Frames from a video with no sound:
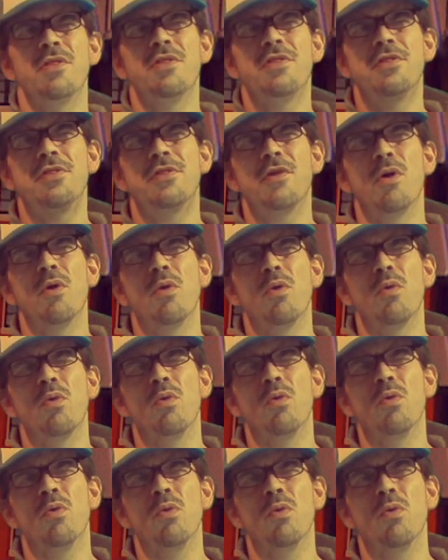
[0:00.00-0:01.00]
So
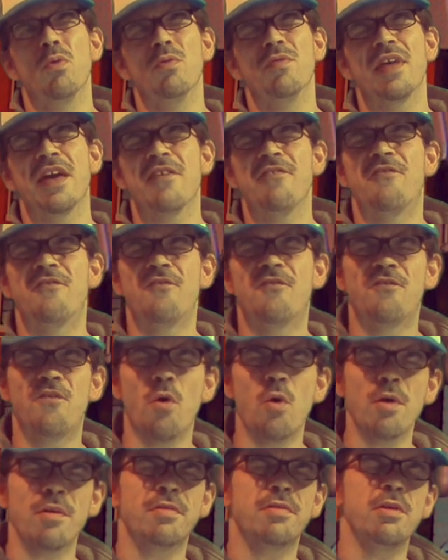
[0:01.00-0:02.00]
they
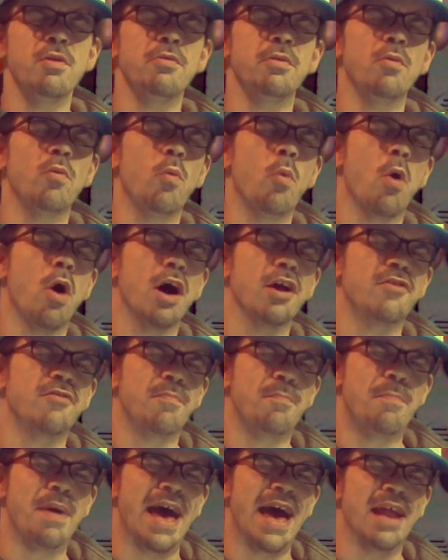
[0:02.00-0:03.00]
force you to watch
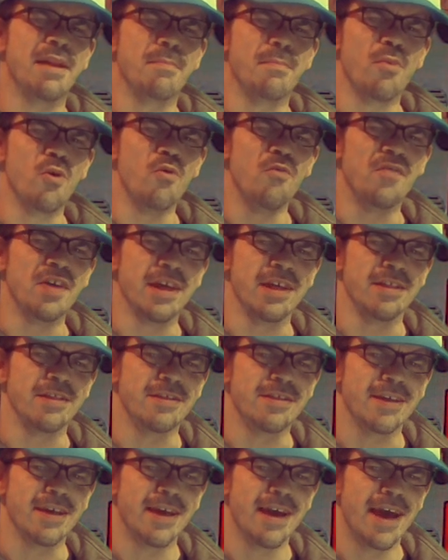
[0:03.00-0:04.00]
bad
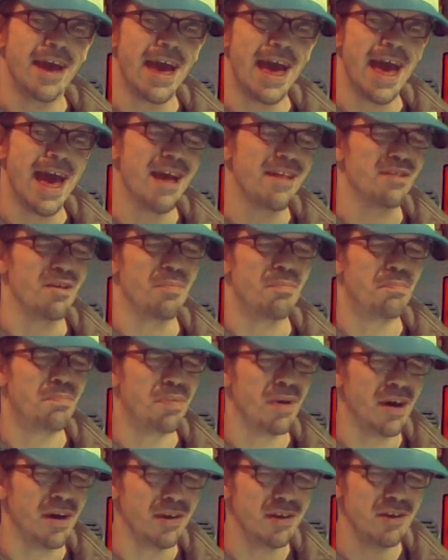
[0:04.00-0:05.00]
movies as a
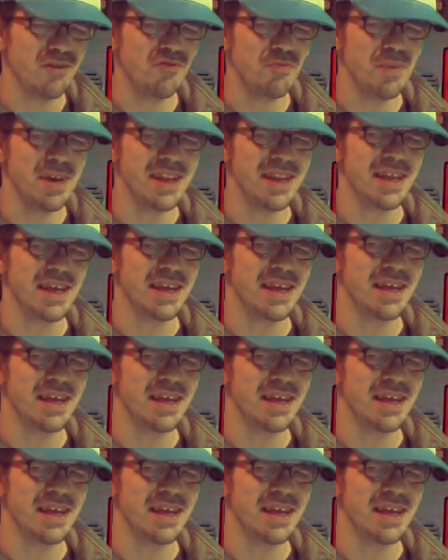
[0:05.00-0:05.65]
punishment?